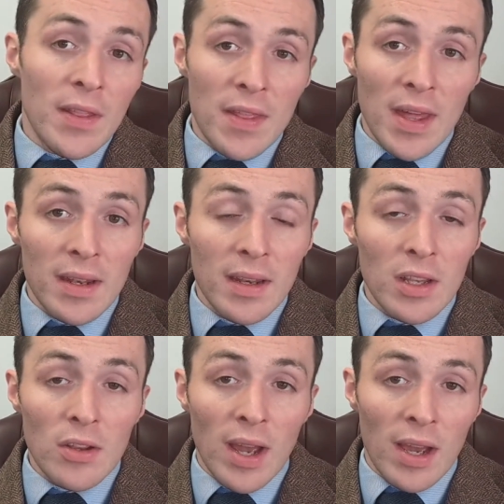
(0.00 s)
Then
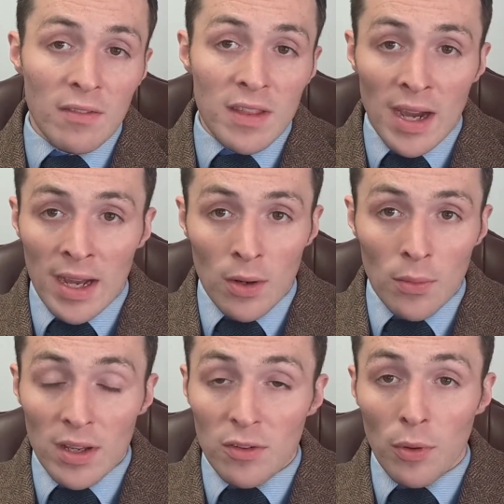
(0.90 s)
you have the
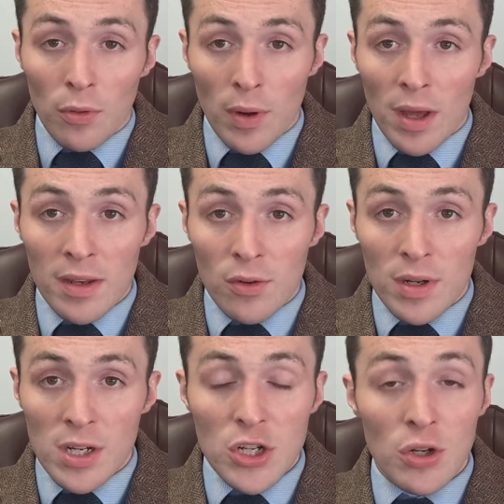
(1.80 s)
IRAs, both Roth and
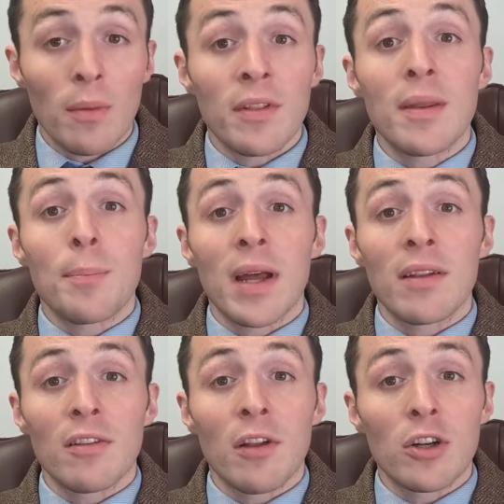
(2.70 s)
traditional.
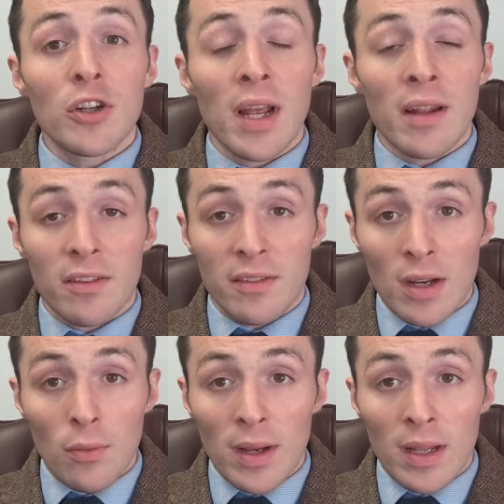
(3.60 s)
Depends largely on
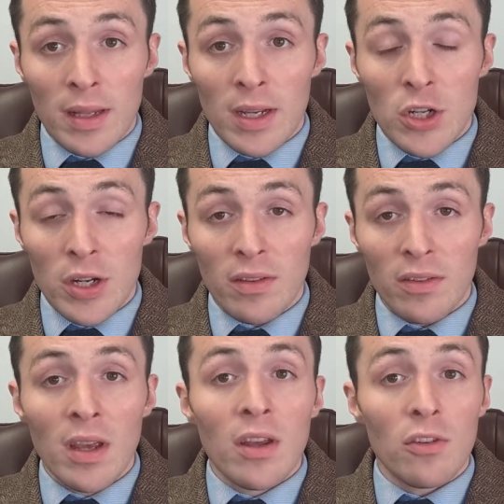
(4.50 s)
state
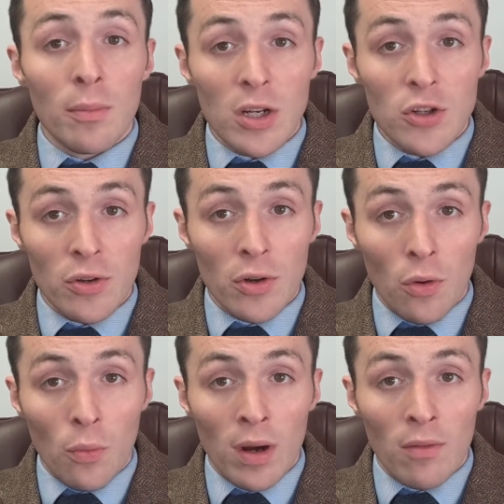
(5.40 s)
regulations, so make sure
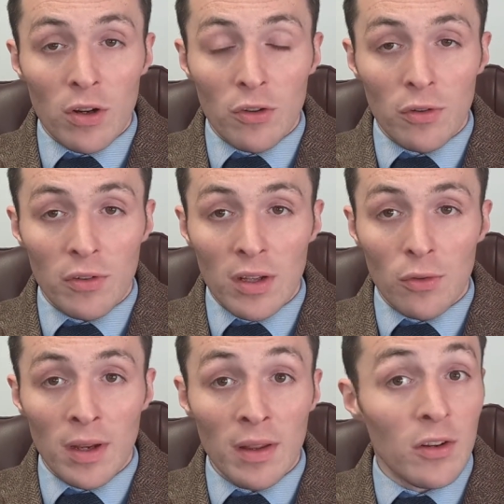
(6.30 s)
you're aware of what your
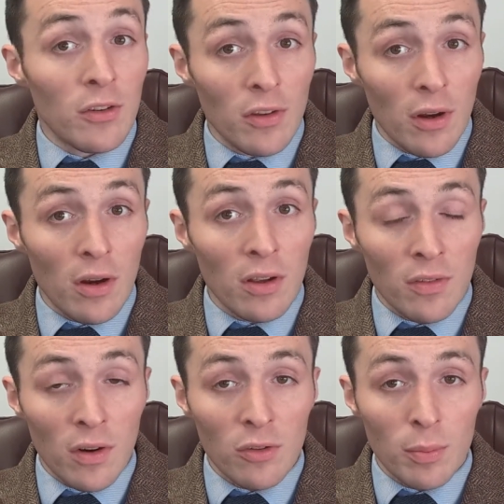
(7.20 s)
state's regulations are as
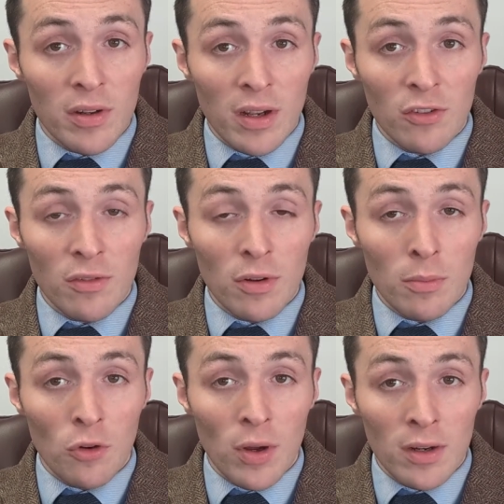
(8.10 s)
far as protection
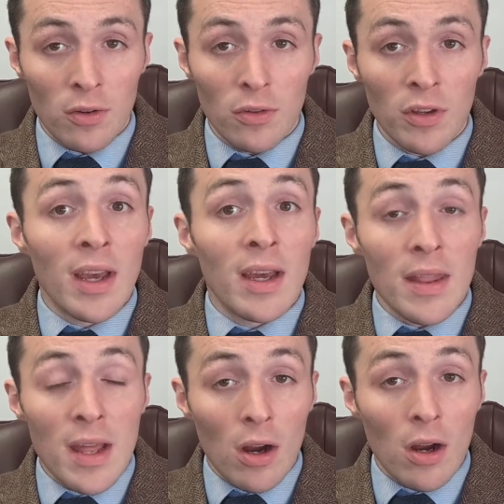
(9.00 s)
from creditors.
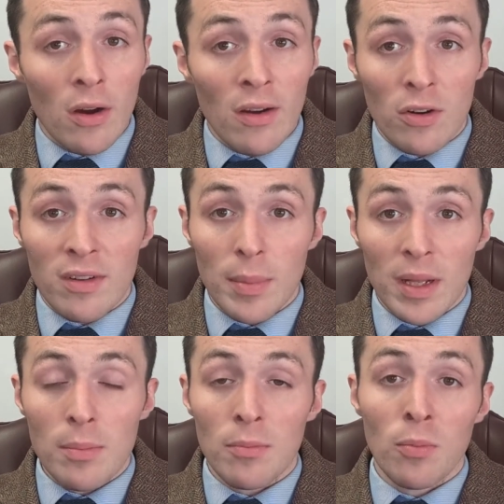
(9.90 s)
They are, however,
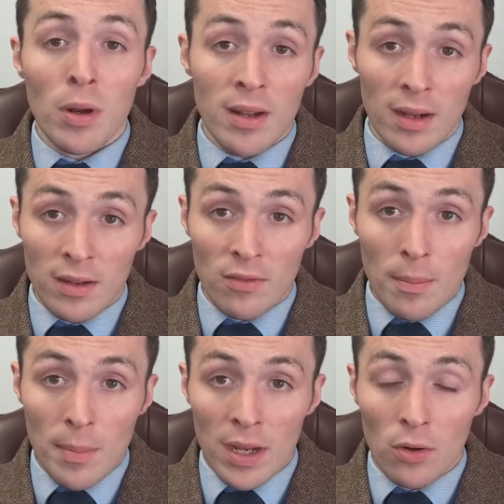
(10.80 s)
typically protected
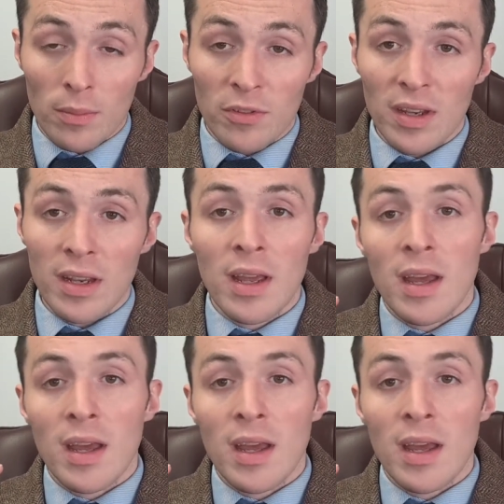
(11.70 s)
from bankruptcy.